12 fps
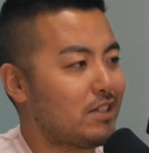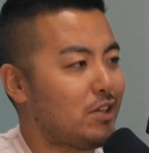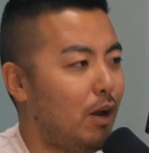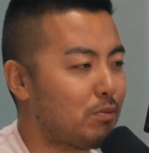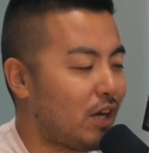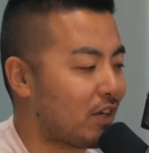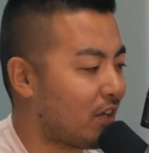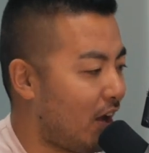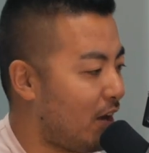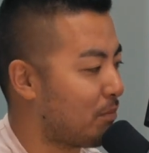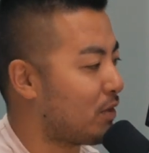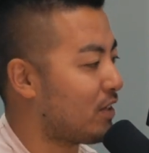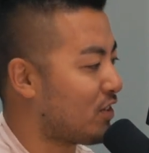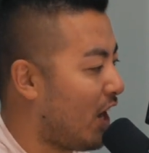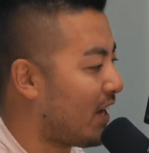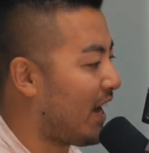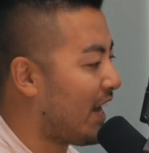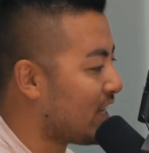
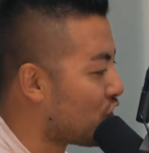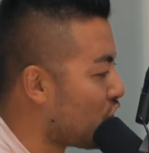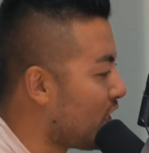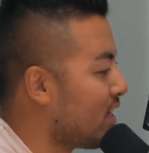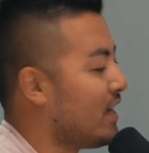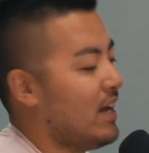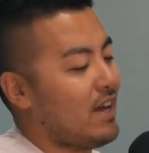tom.com.ig.